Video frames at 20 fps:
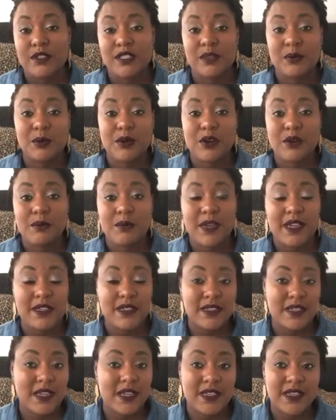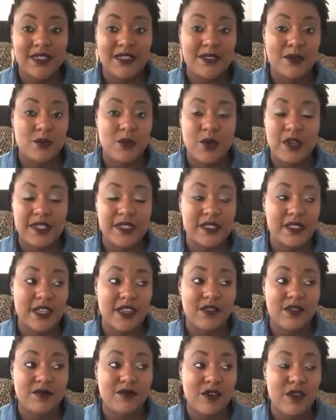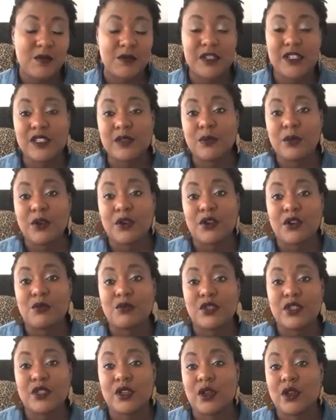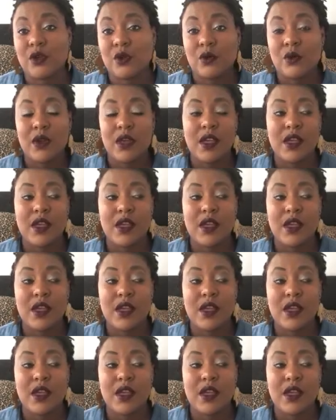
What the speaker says: The sperm bank says it wasn't nothing wrong with the sperm. So